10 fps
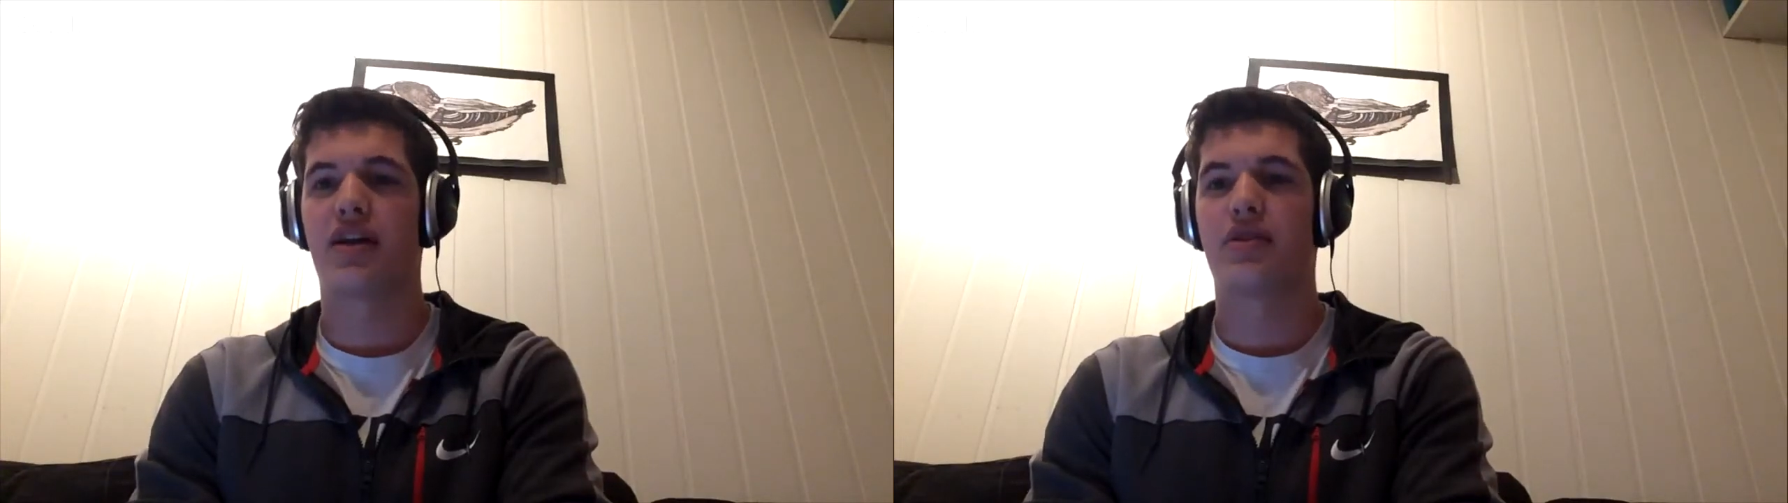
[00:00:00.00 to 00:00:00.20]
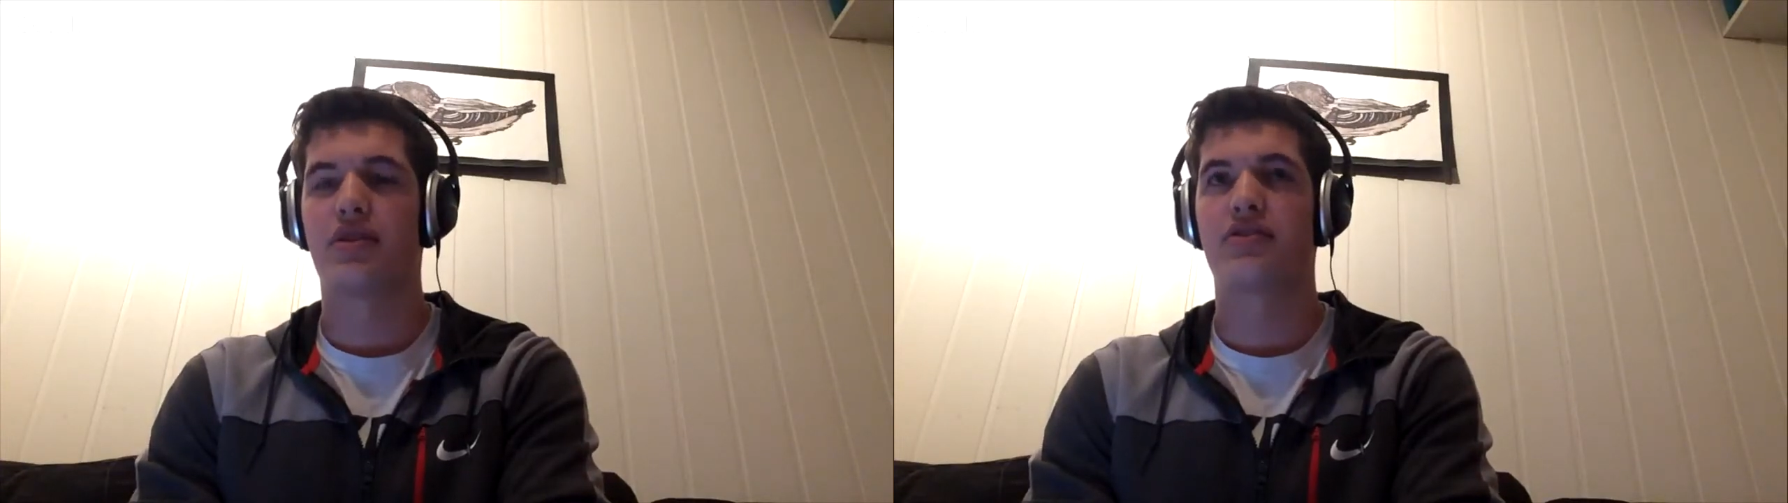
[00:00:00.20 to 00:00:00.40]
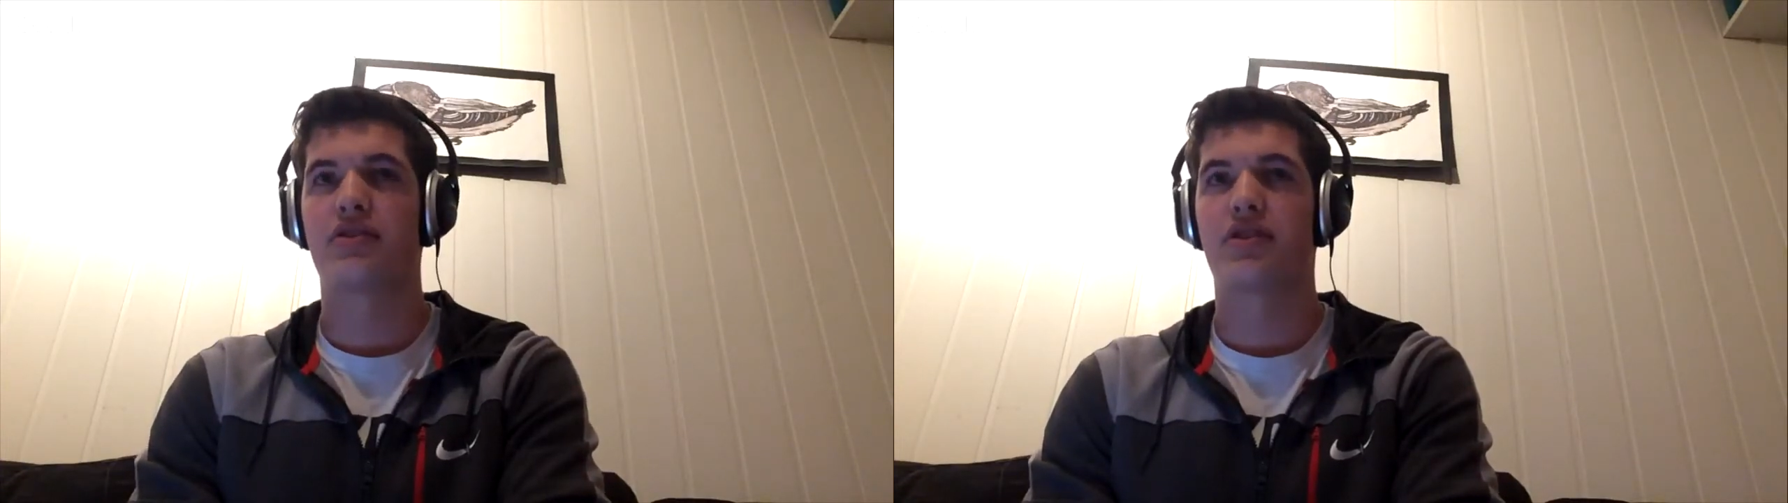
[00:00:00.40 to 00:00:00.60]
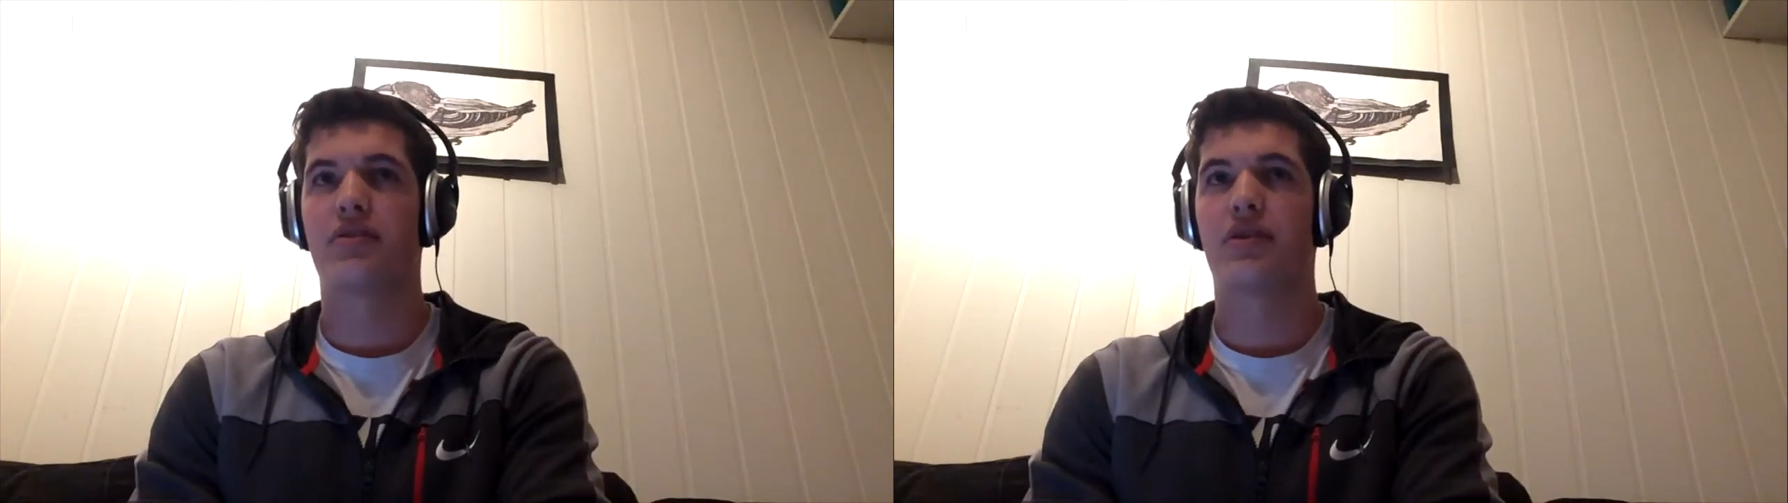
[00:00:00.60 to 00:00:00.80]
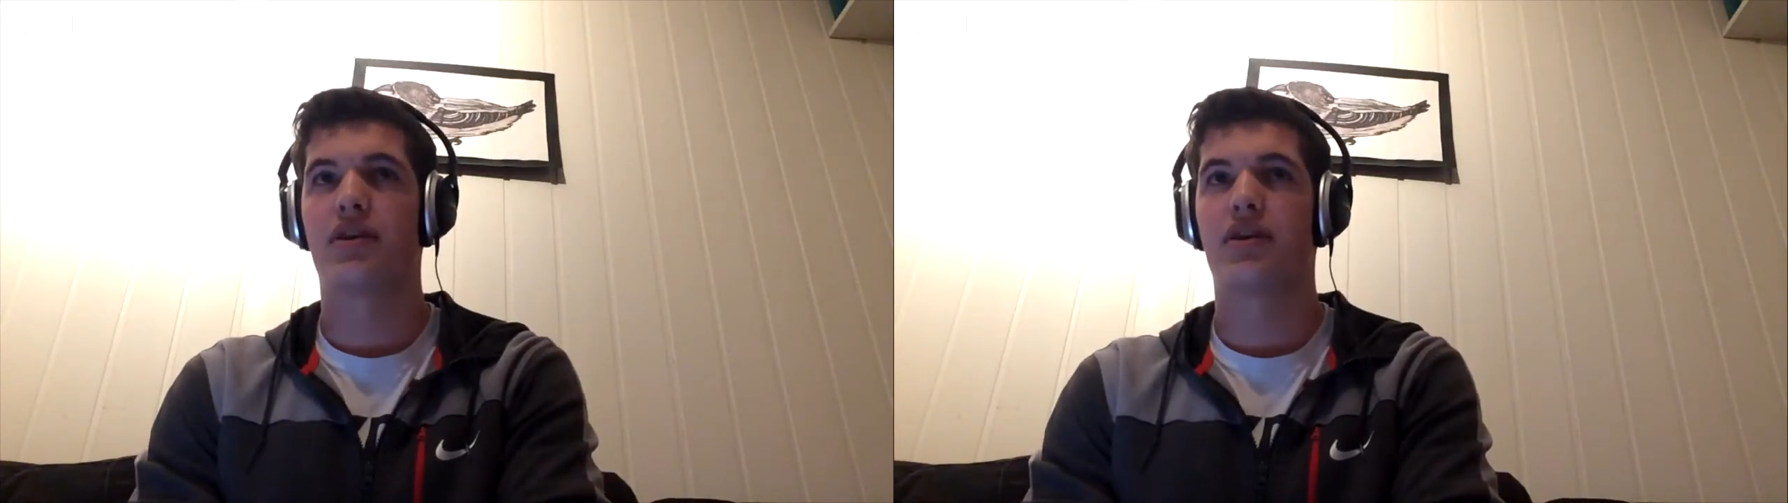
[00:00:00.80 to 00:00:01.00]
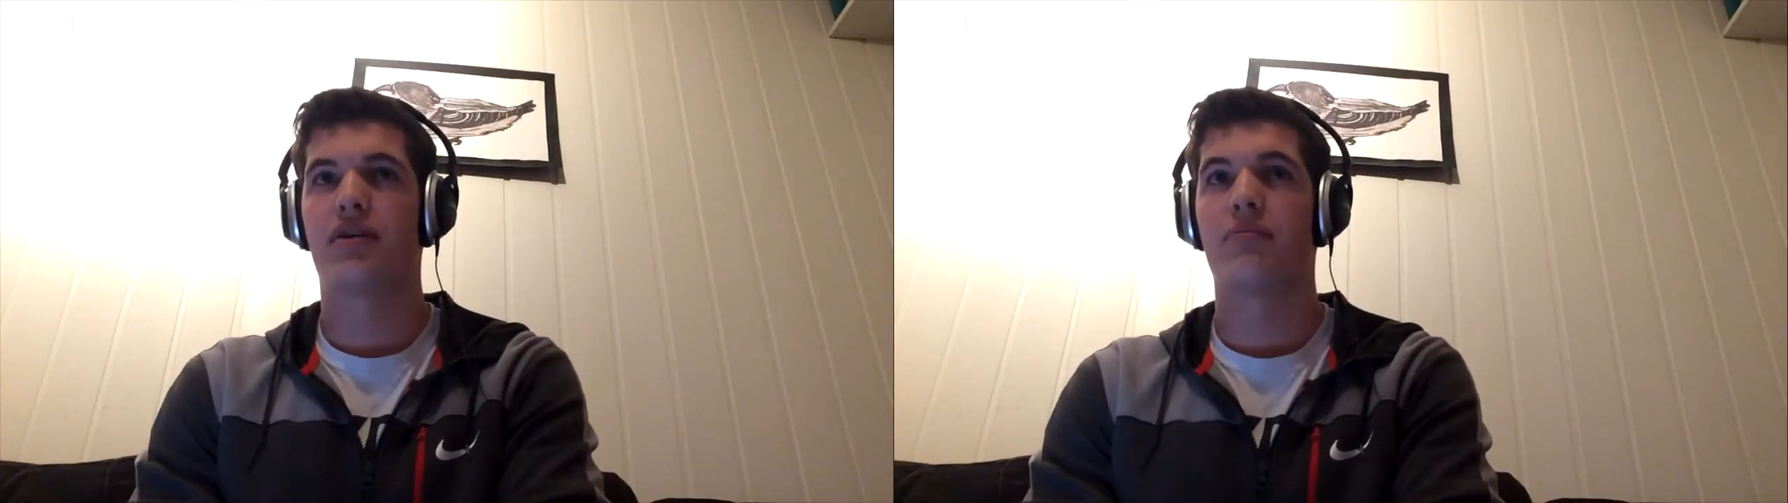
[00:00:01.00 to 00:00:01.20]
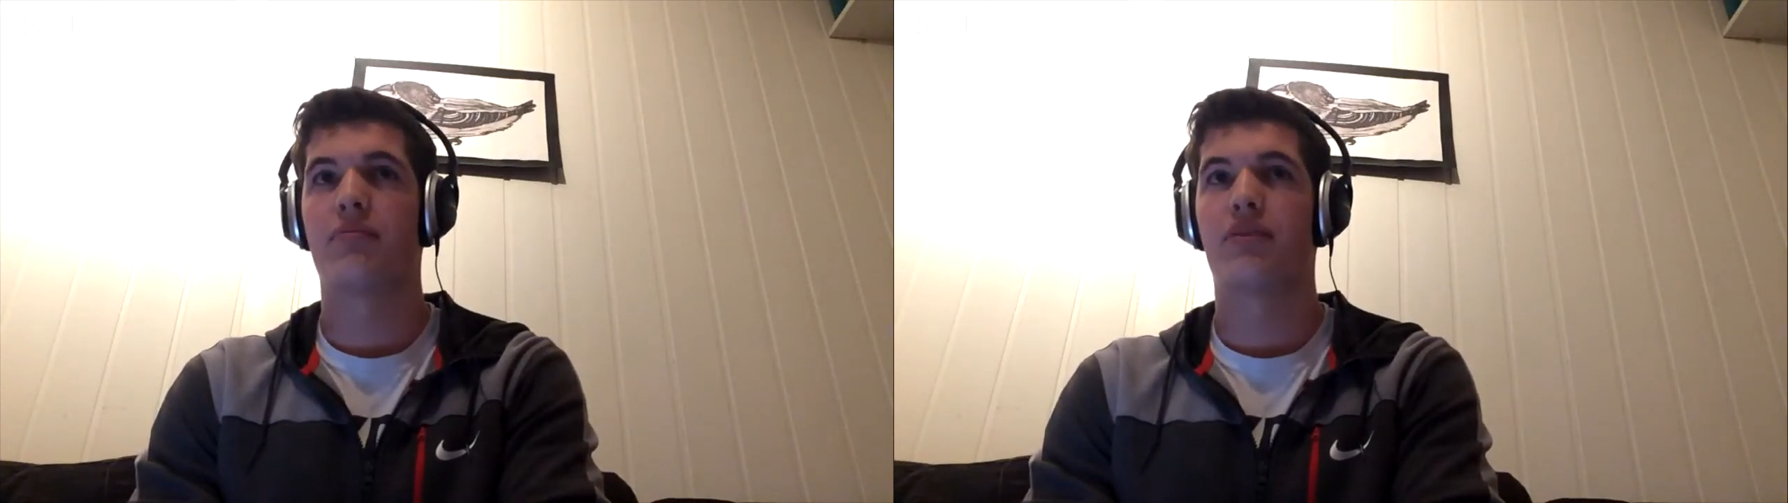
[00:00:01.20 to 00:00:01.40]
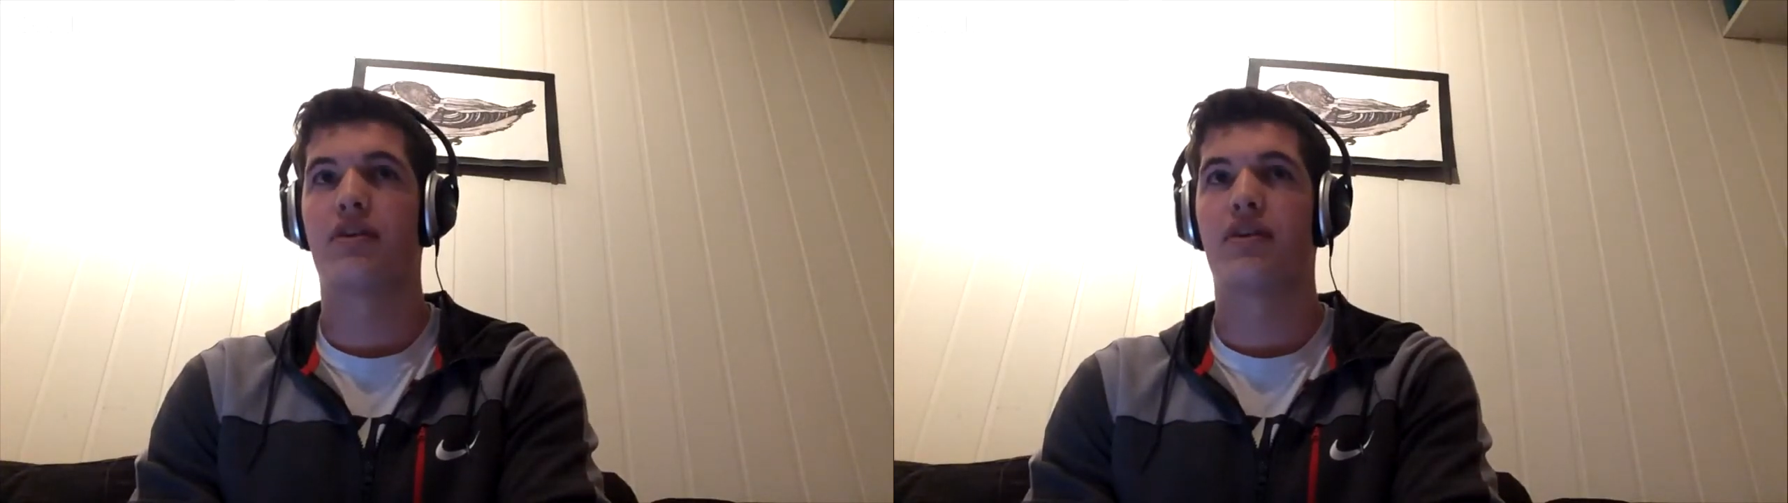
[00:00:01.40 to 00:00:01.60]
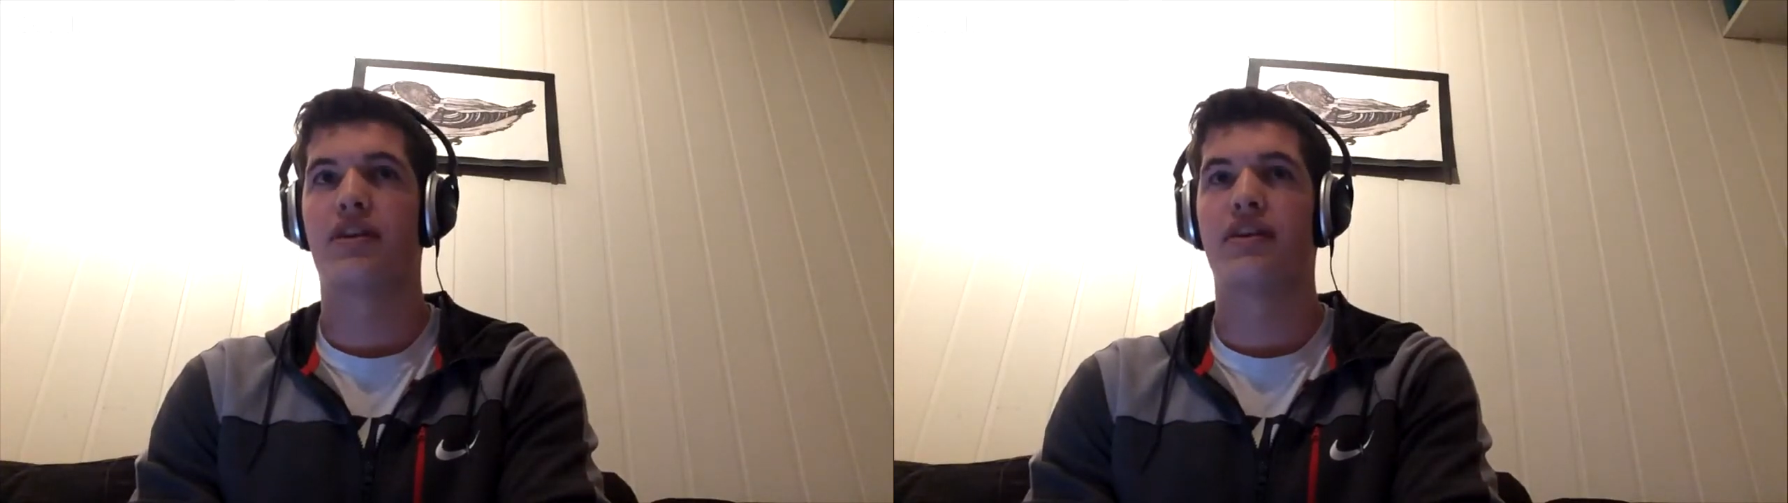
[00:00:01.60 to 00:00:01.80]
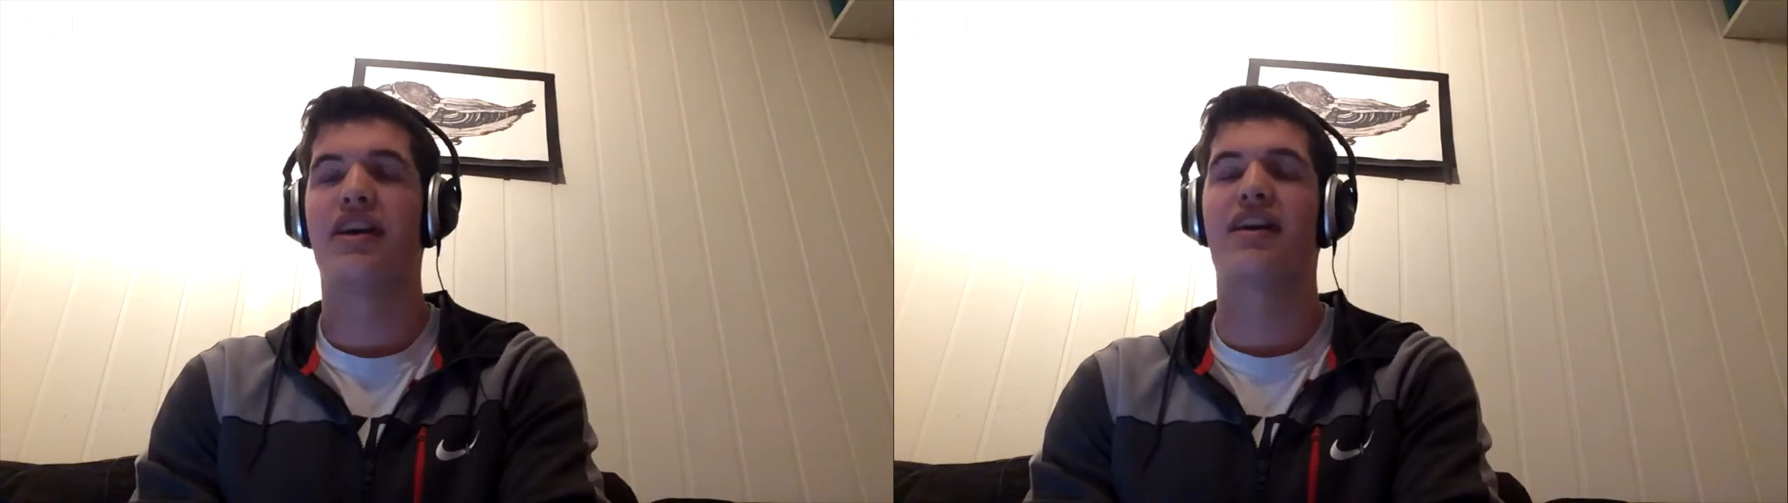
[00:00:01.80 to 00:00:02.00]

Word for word: So, um, yeah,